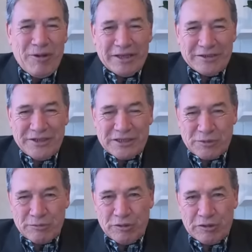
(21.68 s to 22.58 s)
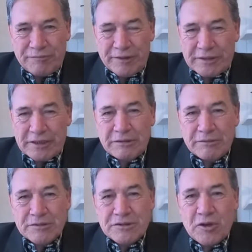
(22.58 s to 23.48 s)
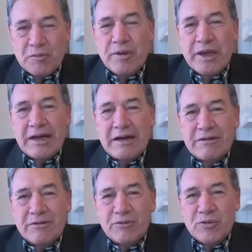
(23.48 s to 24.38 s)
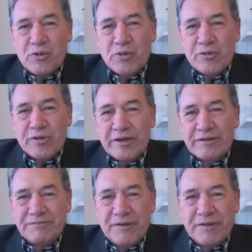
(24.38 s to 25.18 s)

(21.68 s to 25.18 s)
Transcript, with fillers: Well, yes, we were affected. There was no power or uh,